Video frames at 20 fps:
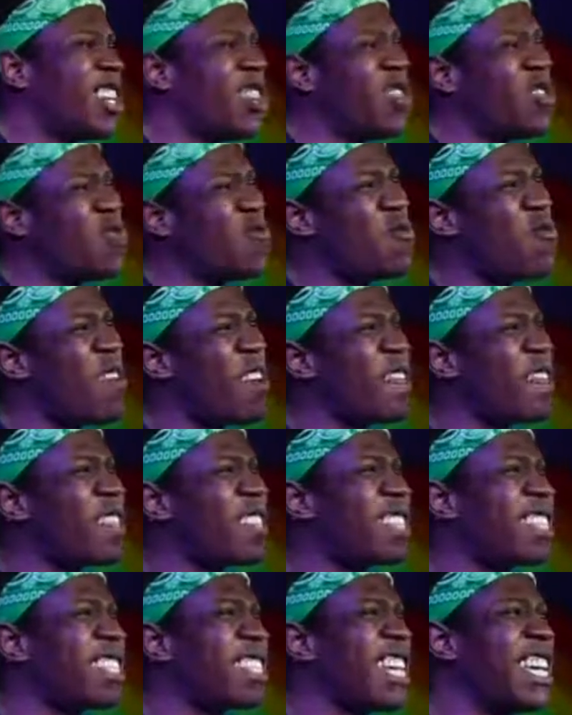you
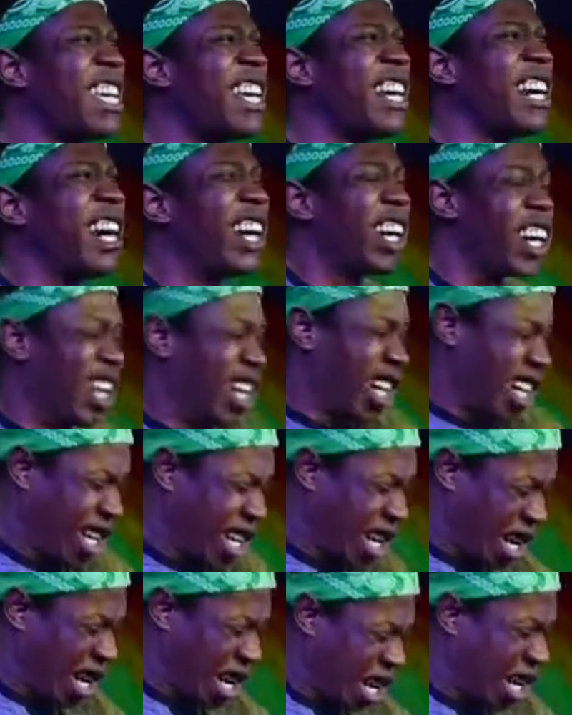ever see the
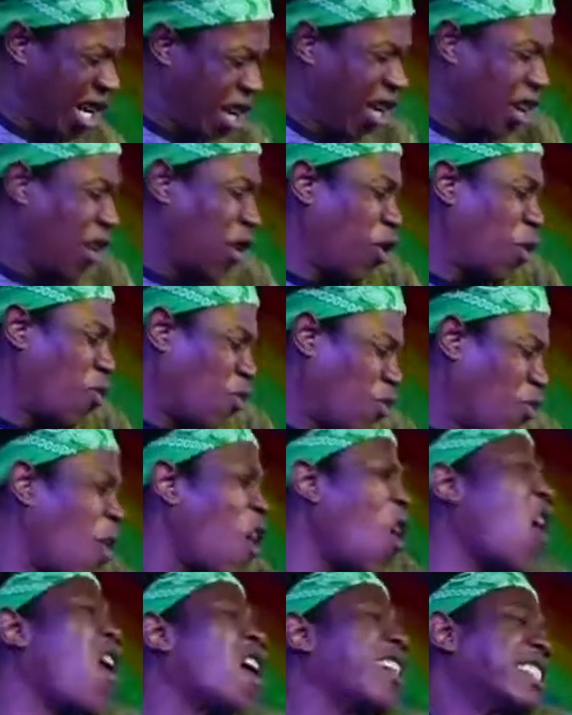
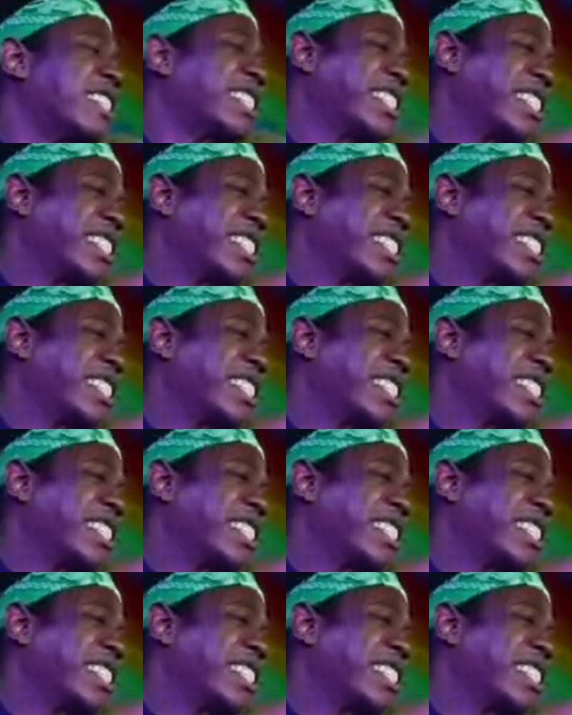cross